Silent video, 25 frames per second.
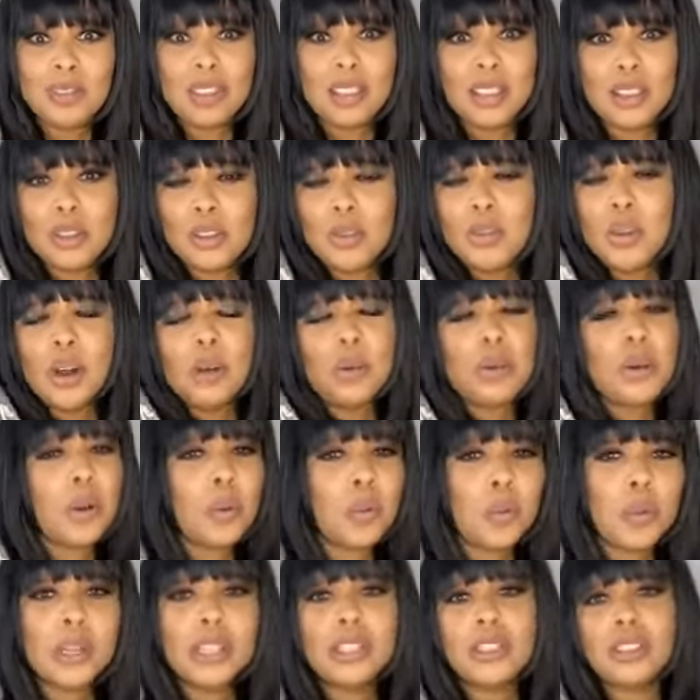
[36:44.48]
You don't know
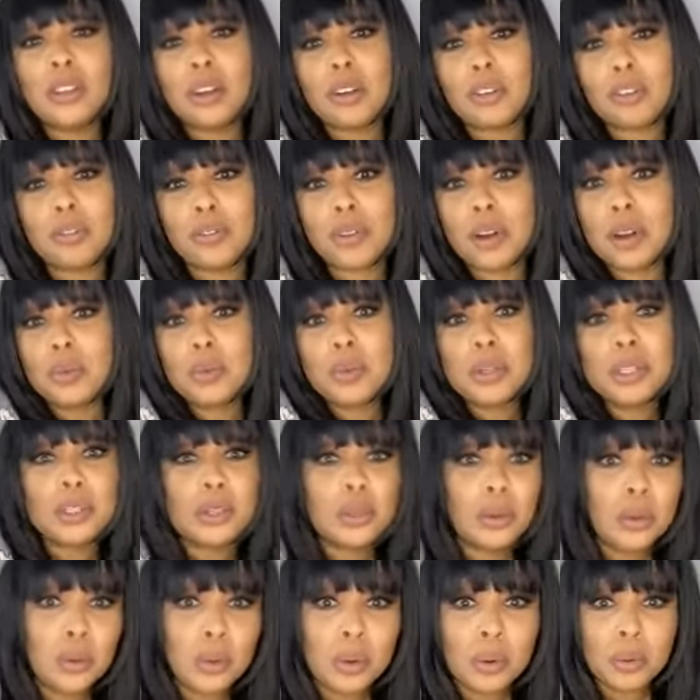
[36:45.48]
what your friend was
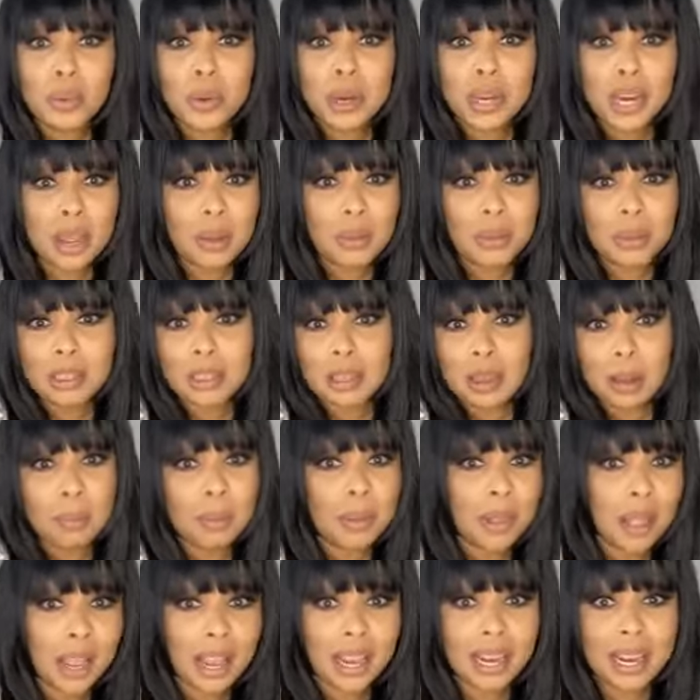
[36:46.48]
doing when they was
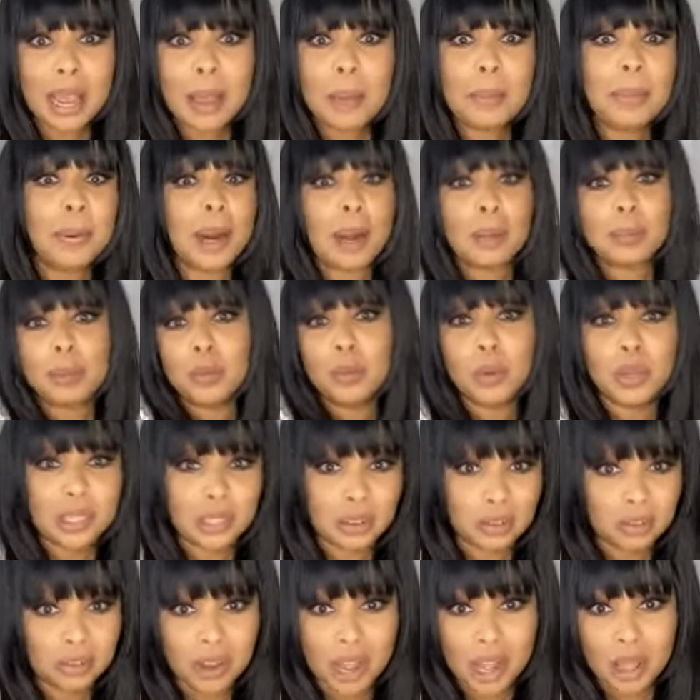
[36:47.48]
applying. They probably
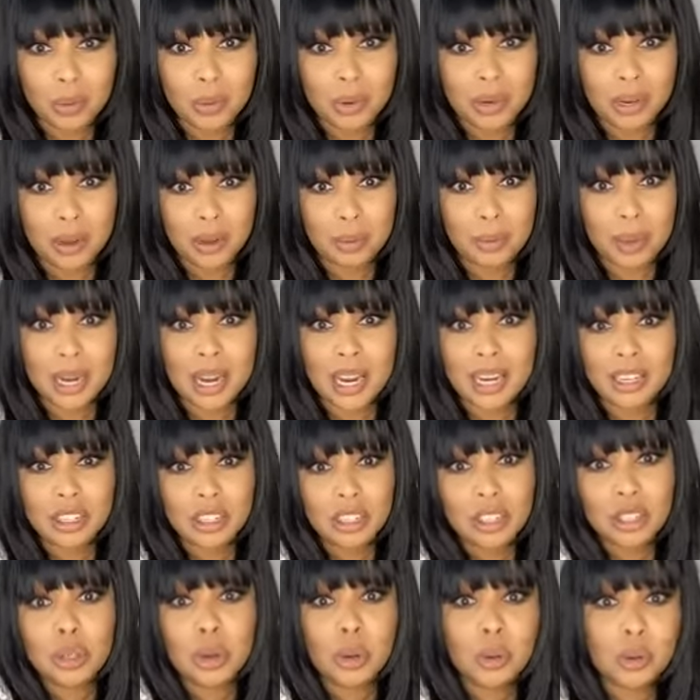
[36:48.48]
wasn't following up and they
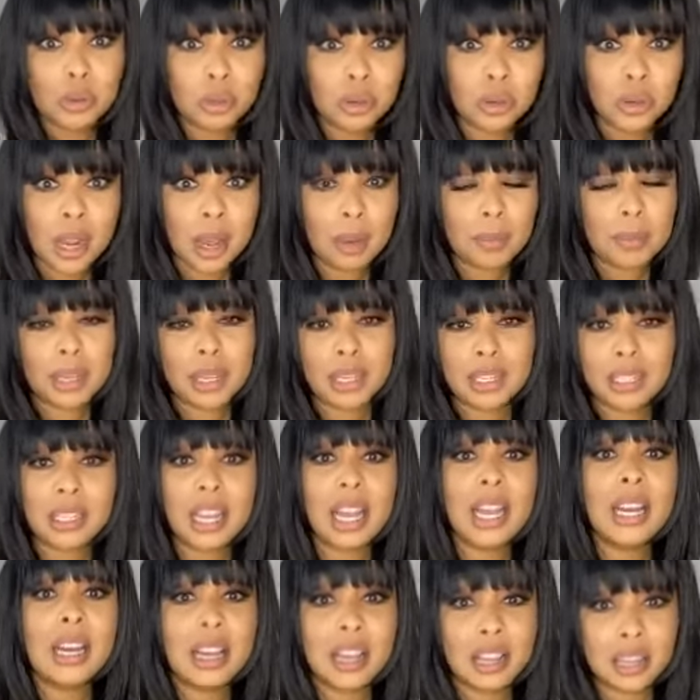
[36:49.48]
just told you that because
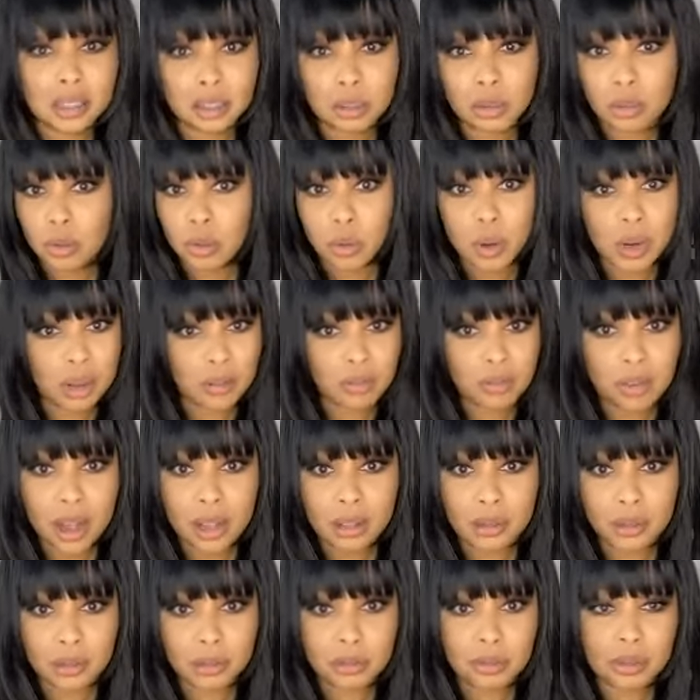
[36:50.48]
they didn't do any
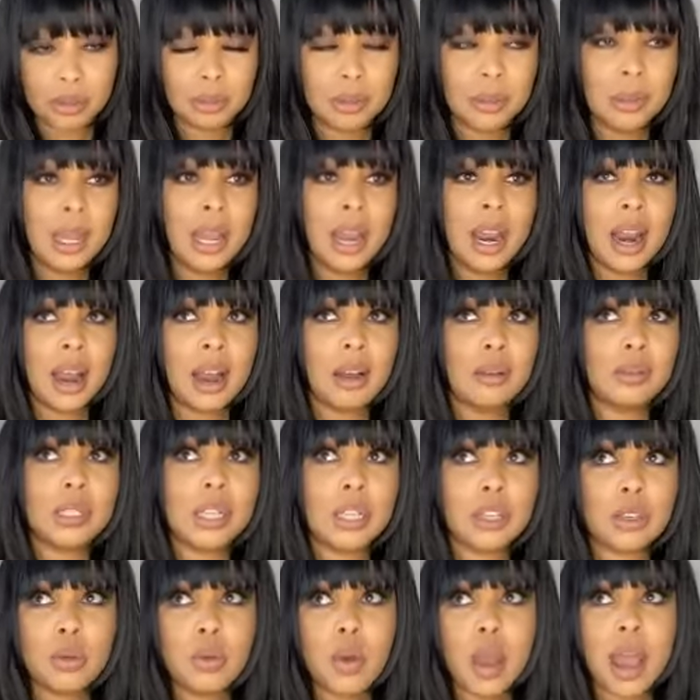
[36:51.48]
follow through. I was
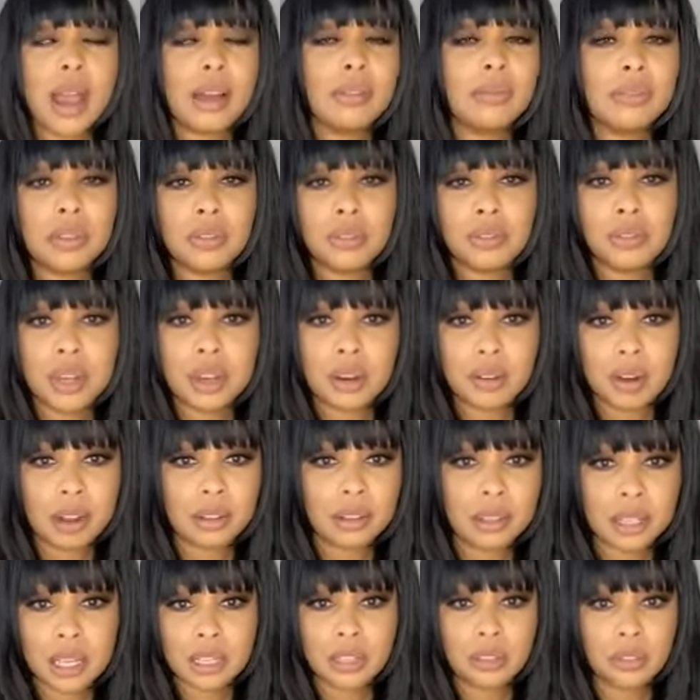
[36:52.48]
like, you have to figure
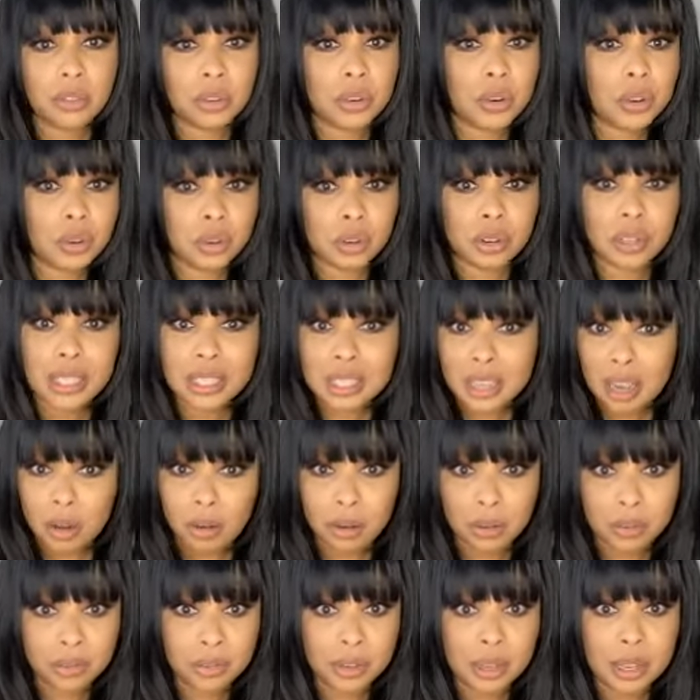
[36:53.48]
out things for
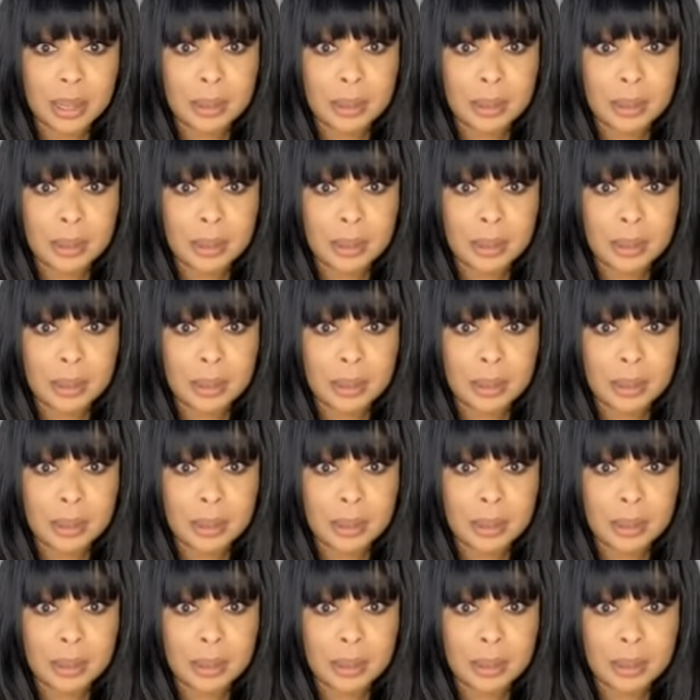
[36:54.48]
yourself.